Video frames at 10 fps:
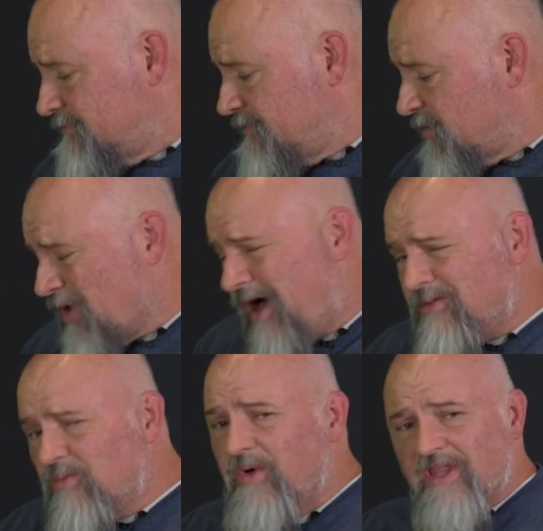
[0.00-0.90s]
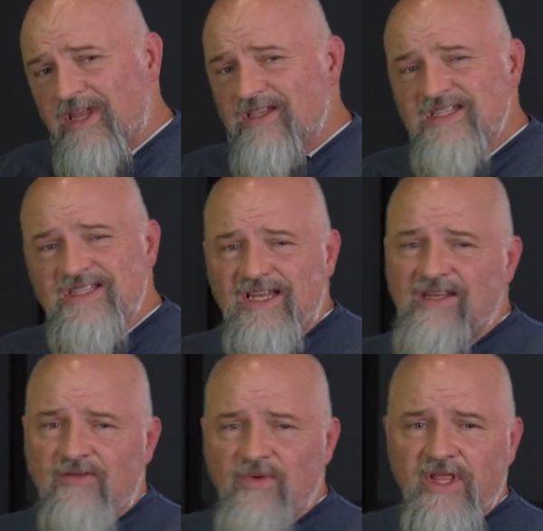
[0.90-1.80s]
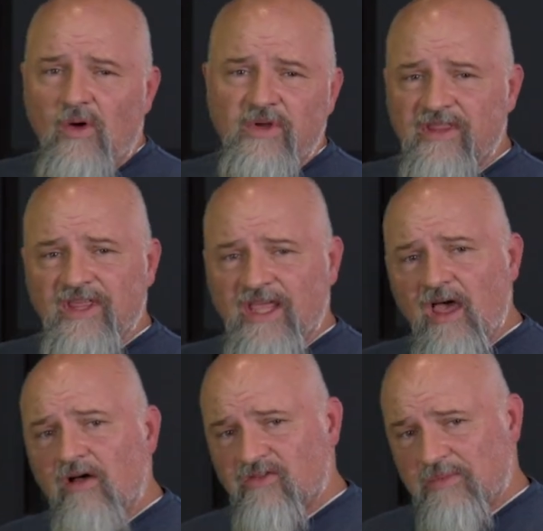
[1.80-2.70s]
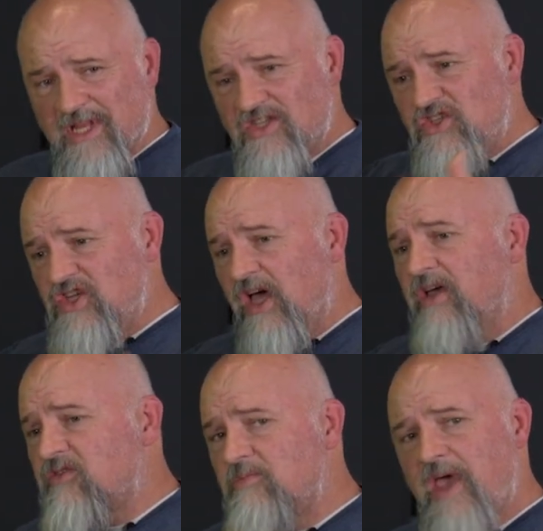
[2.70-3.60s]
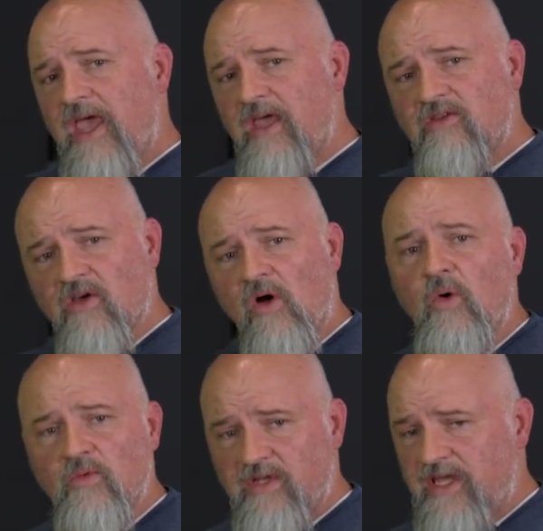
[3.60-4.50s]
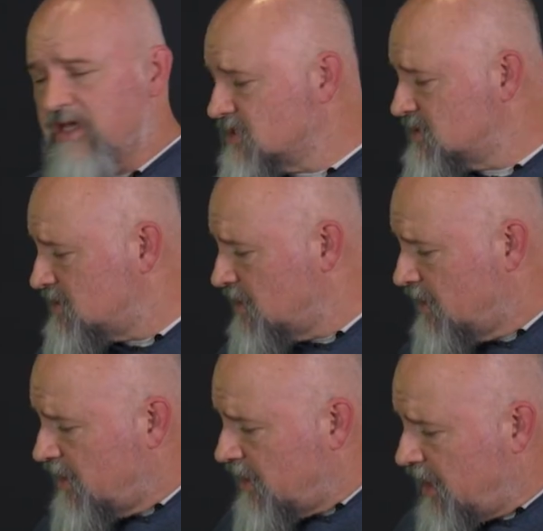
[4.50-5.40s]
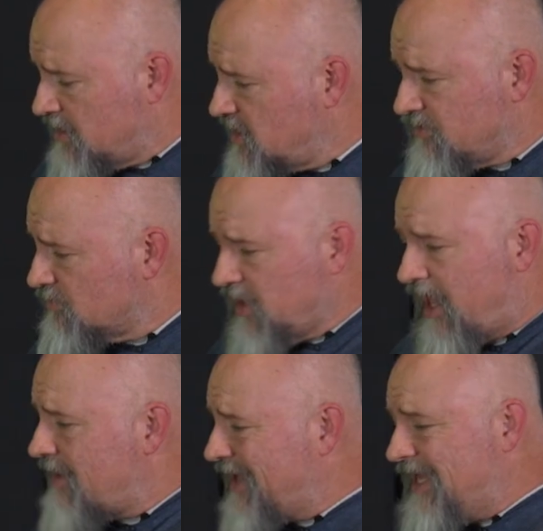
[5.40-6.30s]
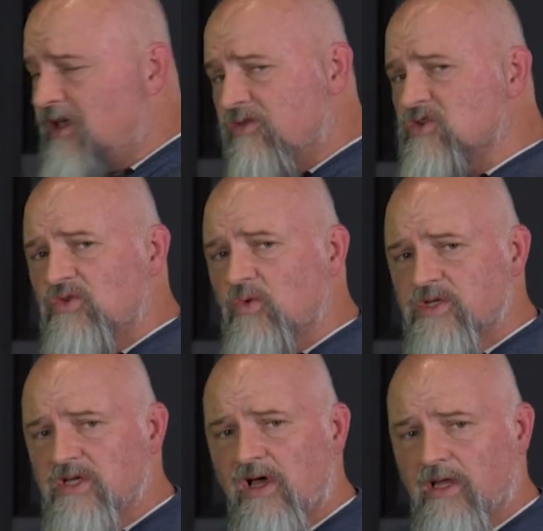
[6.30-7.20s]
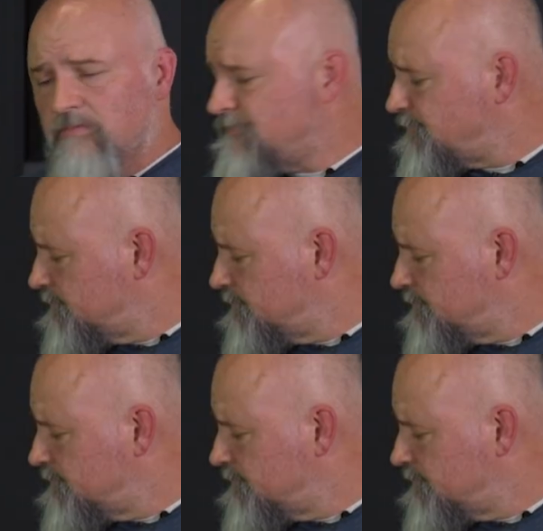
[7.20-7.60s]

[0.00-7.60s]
The problem with it is that it doesn't really hold anything else. I mean, it's just made to hold discs. It doesn't really have any other storage on it.